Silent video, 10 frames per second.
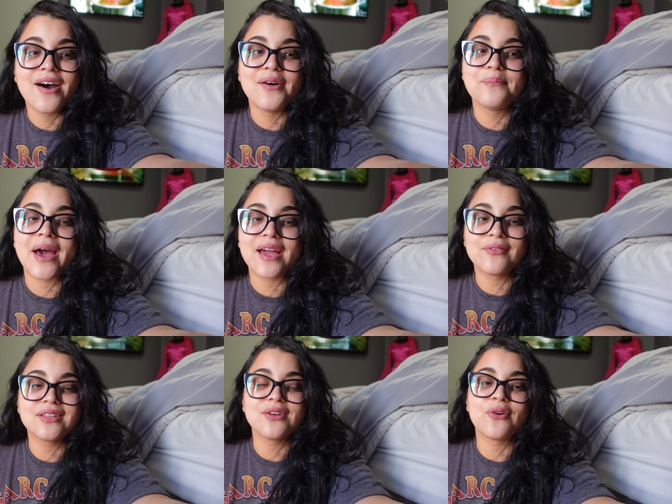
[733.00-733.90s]
uh, pack
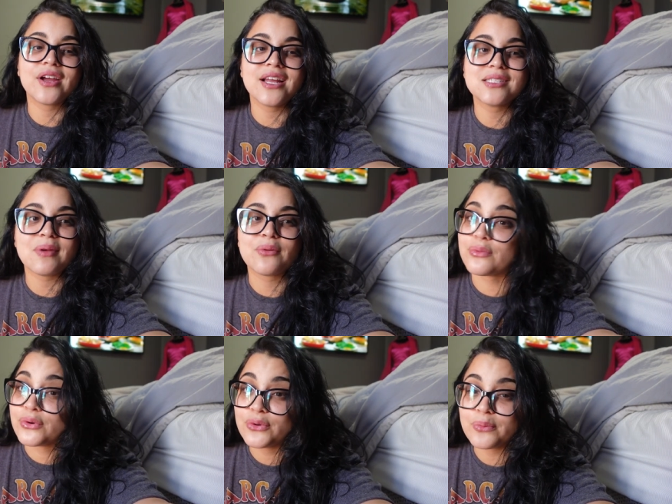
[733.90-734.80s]
everything, organize my
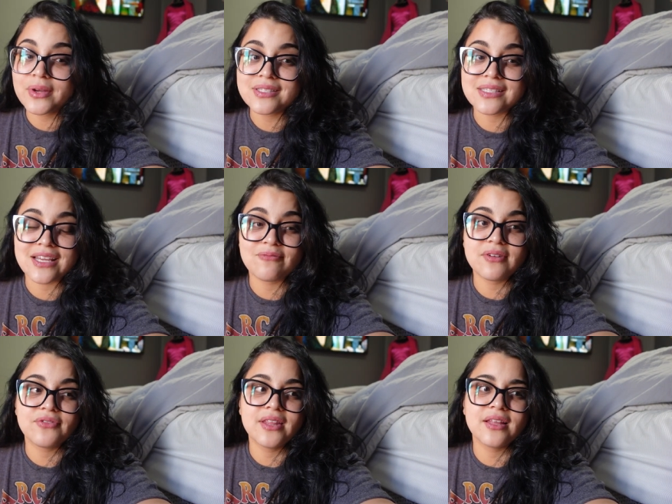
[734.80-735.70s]
room since I've
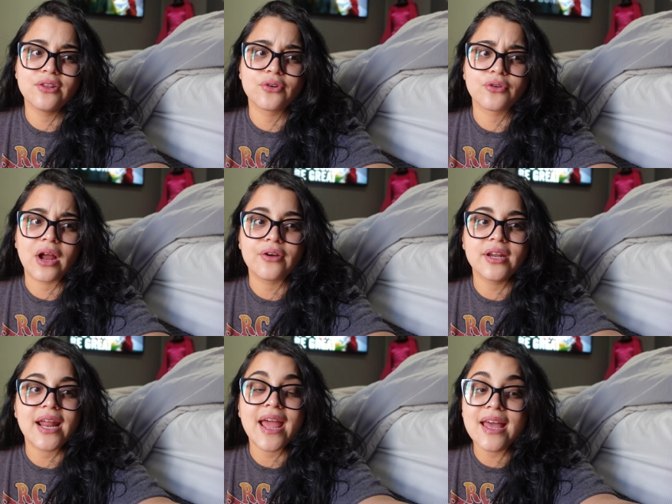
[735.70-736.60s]
been feeling a little
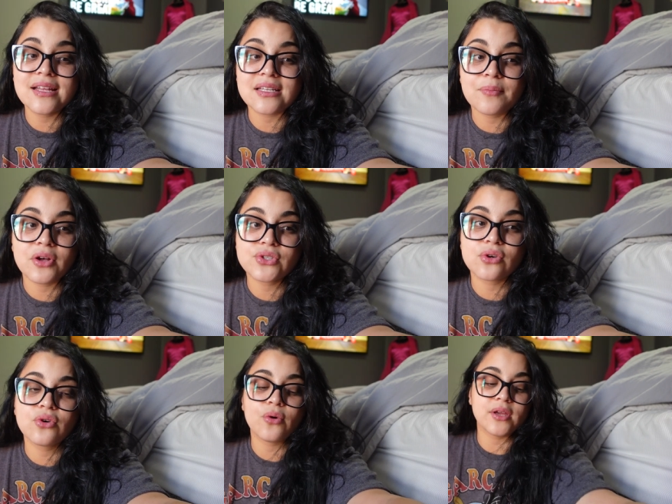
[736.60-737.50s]
crowded. And I'm
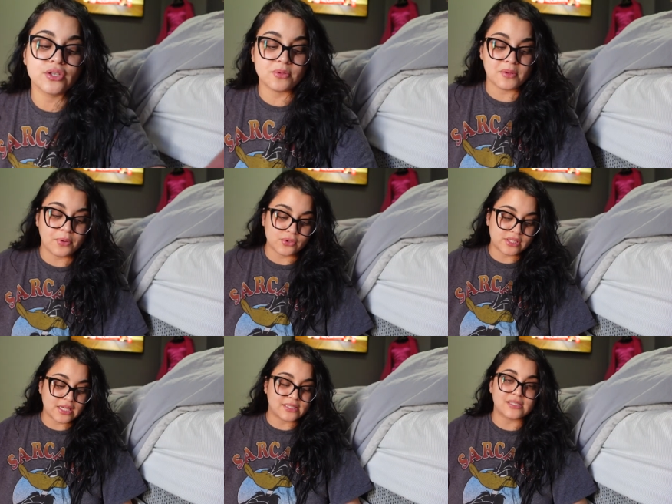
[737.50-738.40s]
also going to be
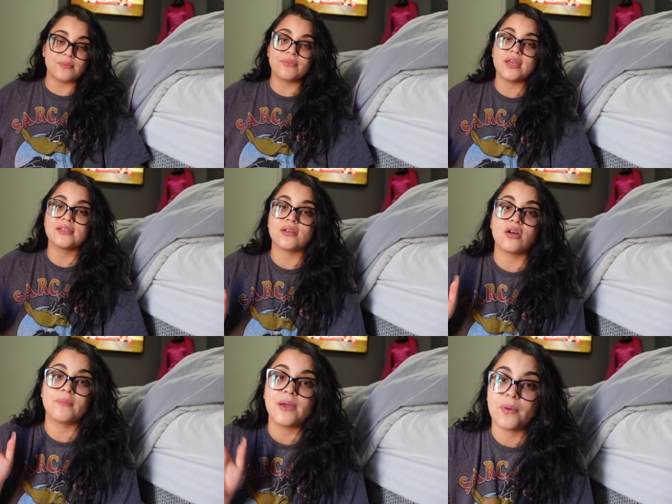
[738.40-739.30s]
posting some things
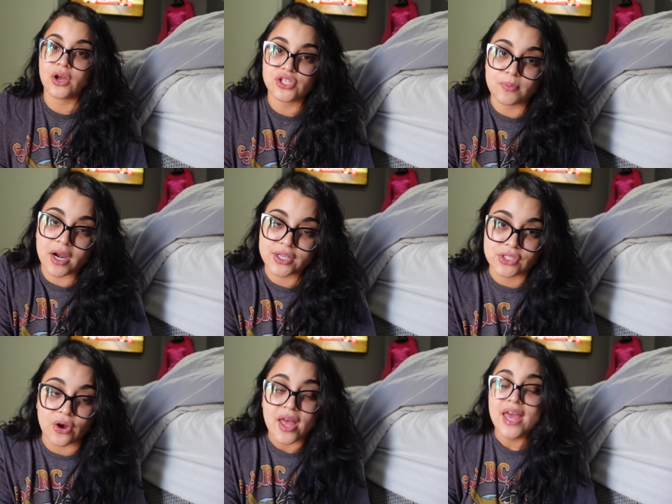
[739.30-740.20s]
on my Poshmark.
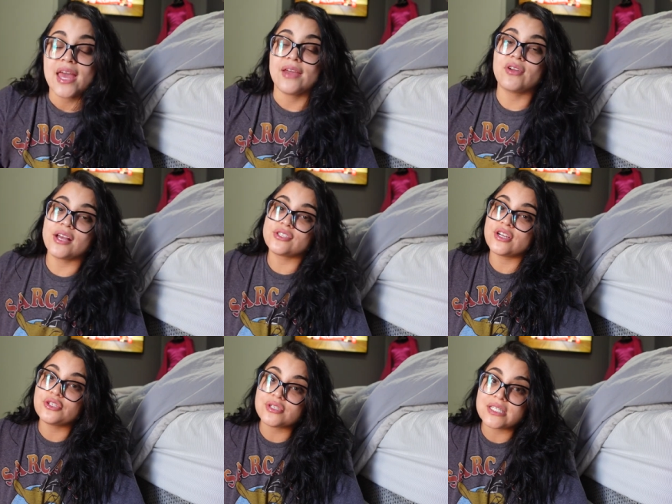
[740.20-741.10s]
So if you guys are
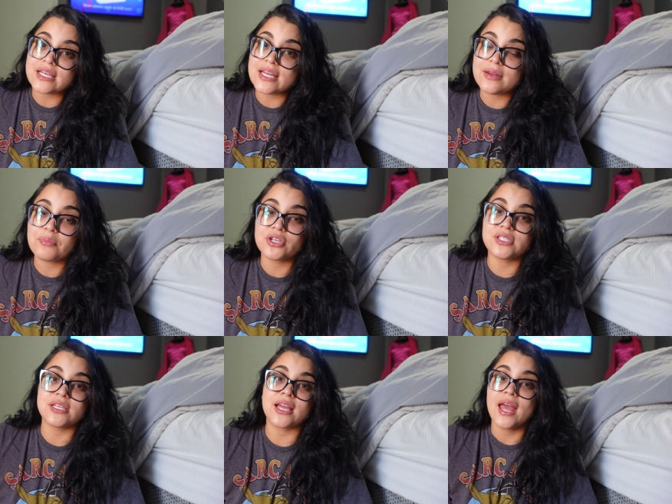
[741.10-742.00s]
interested in
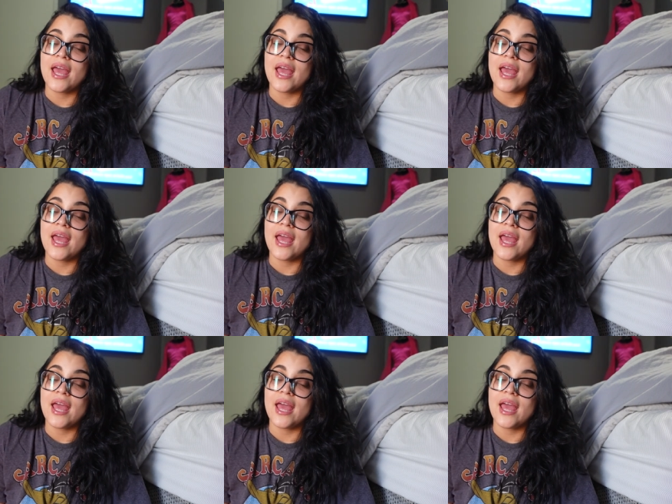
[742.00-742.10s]
purchasing